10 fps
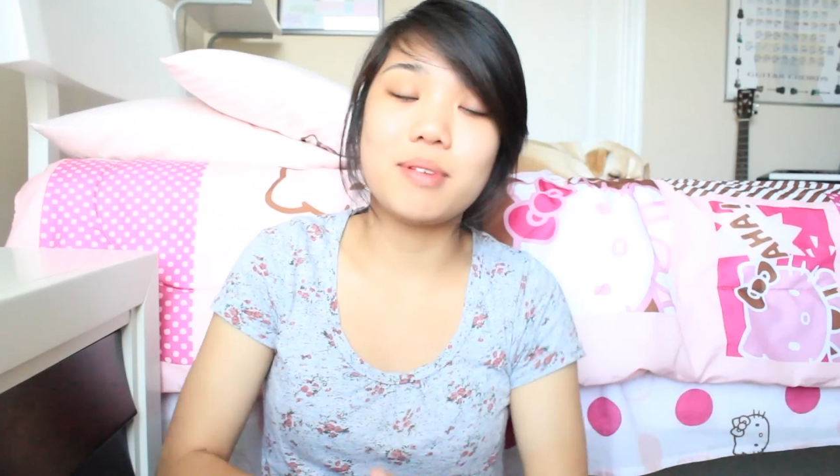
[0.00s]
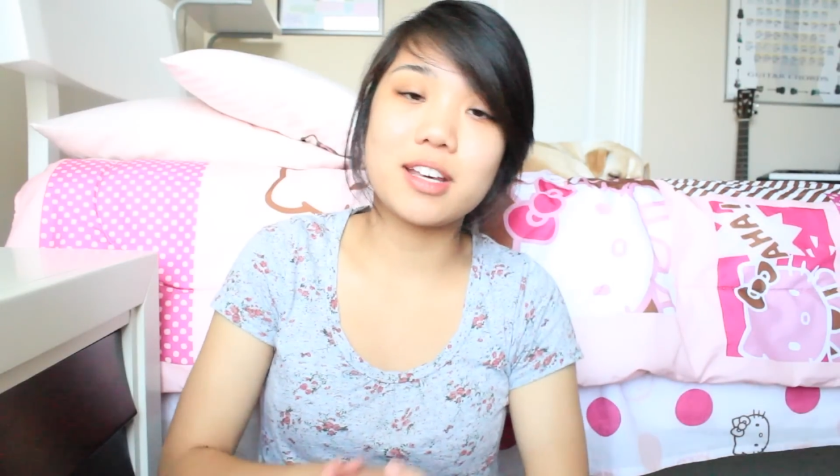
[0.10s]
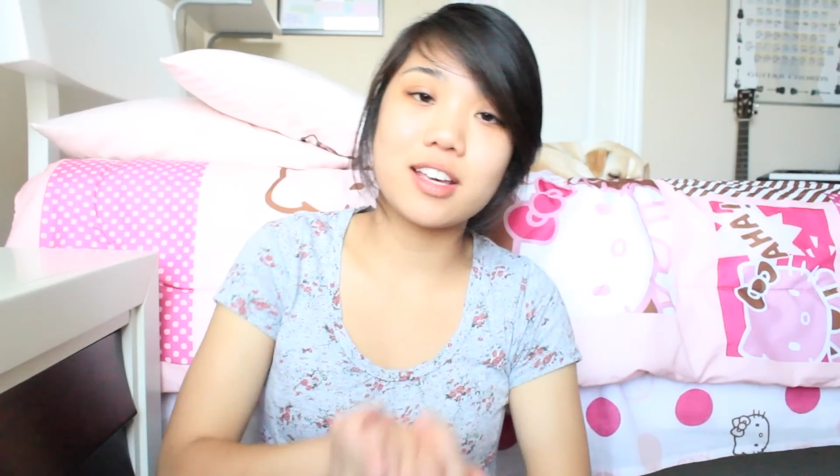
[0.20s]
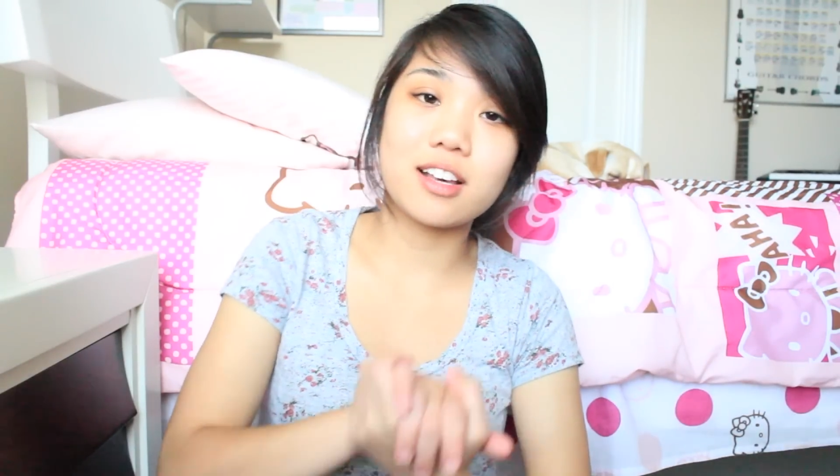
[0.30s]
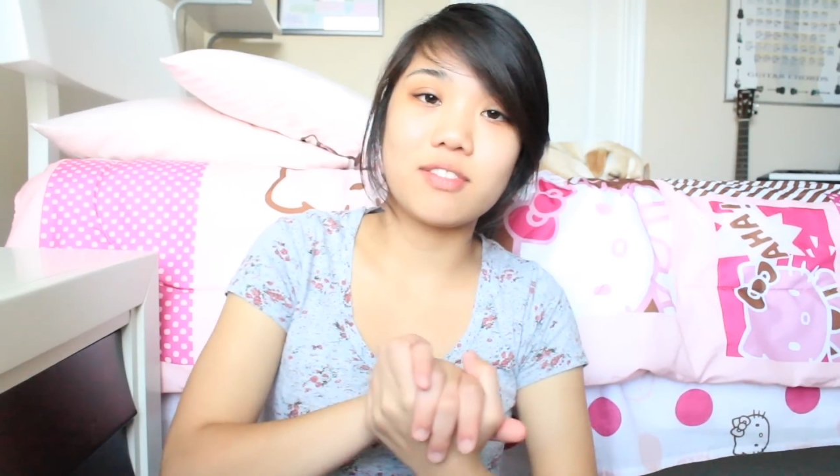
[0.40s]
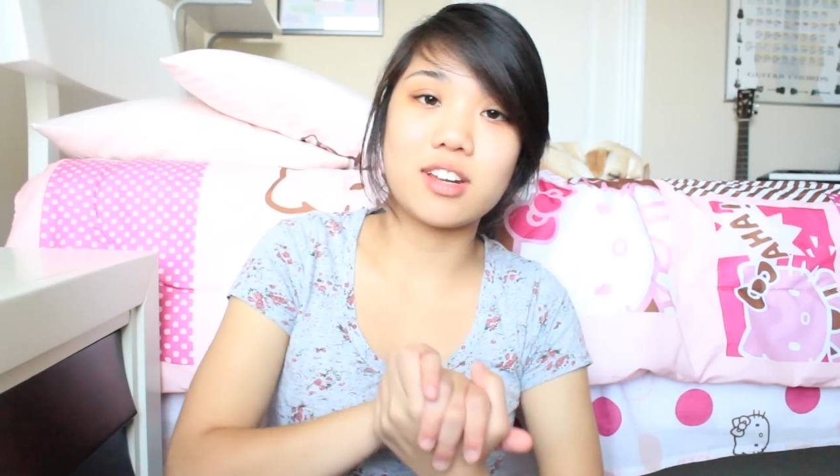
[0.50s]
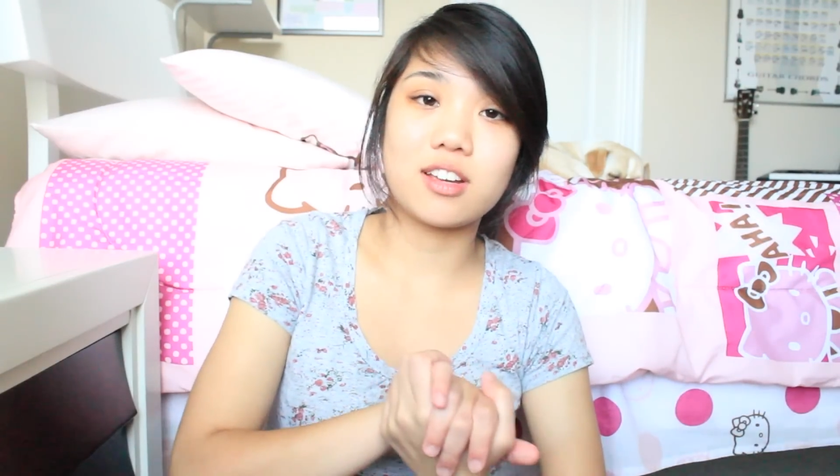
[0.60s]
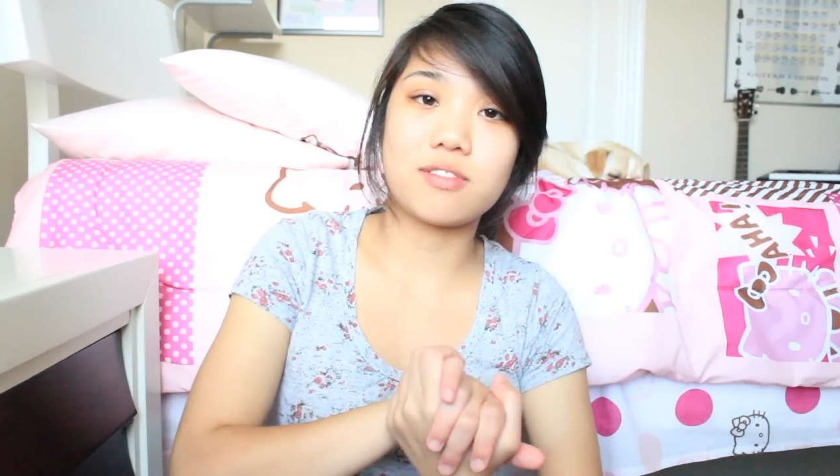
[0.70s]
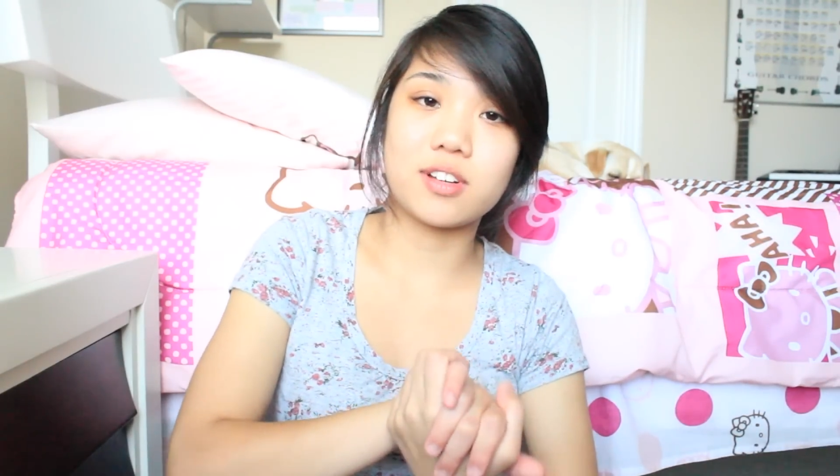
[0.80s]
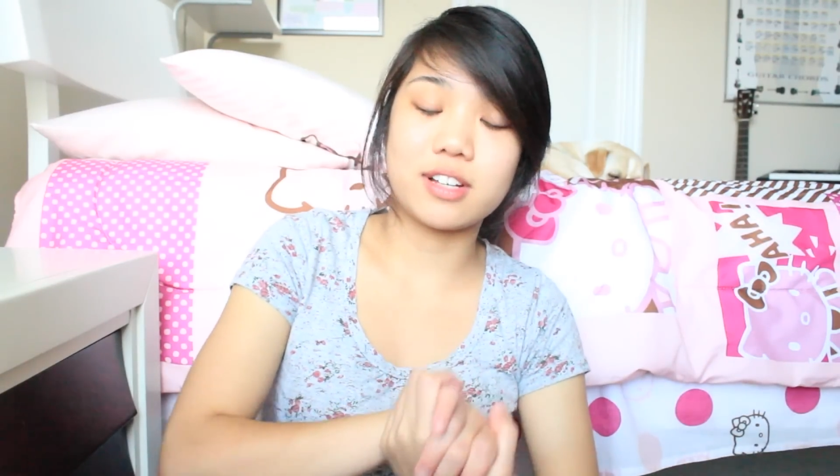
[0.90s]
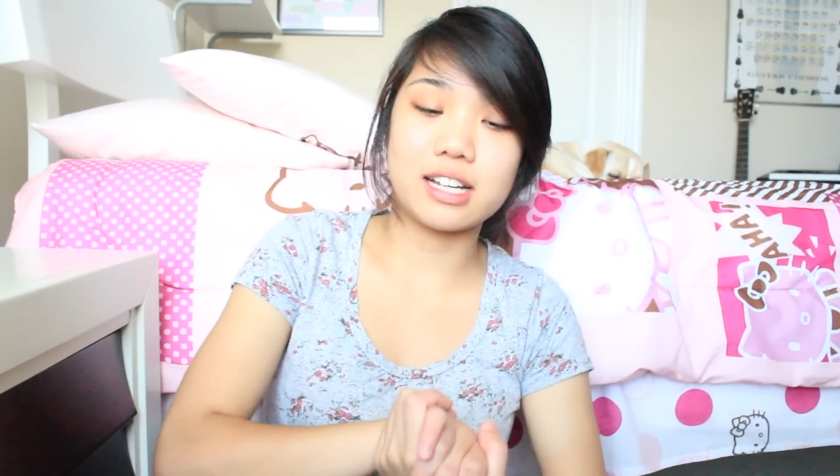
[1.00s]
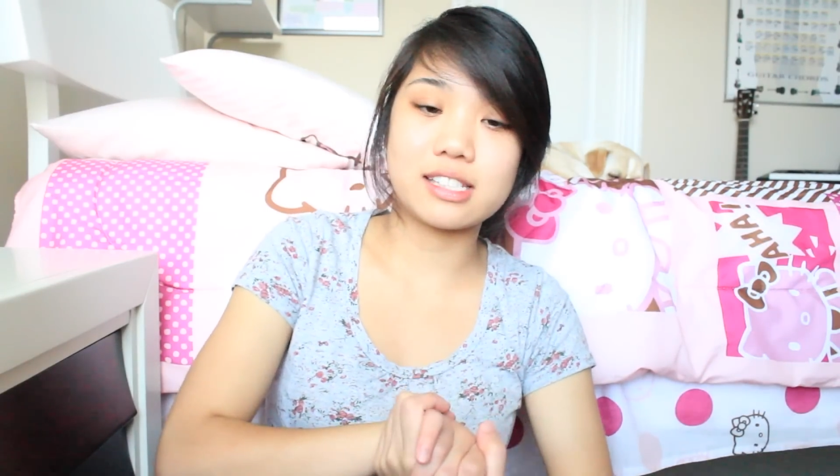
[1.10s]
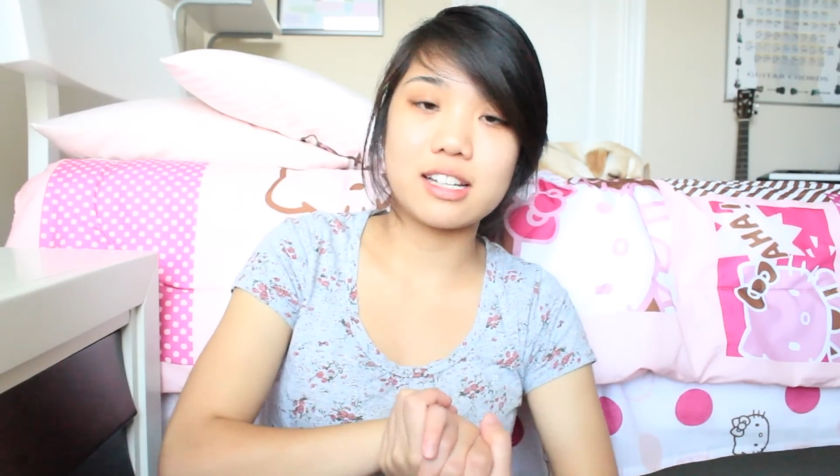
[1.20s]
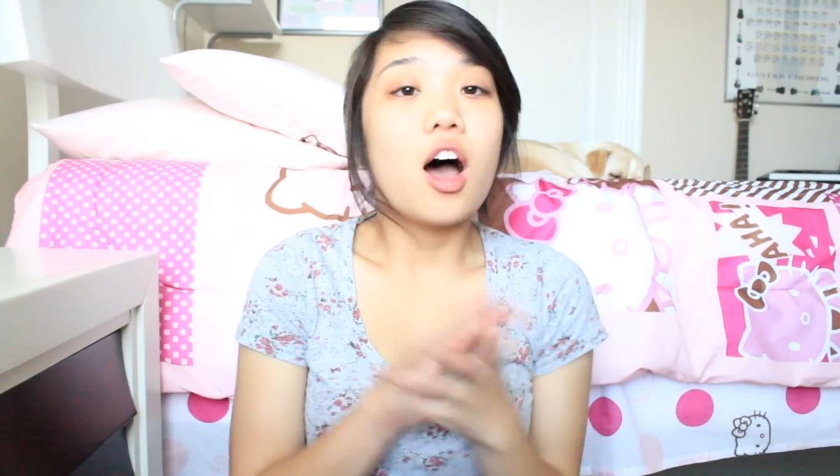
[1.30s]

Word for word: making a video for you guys.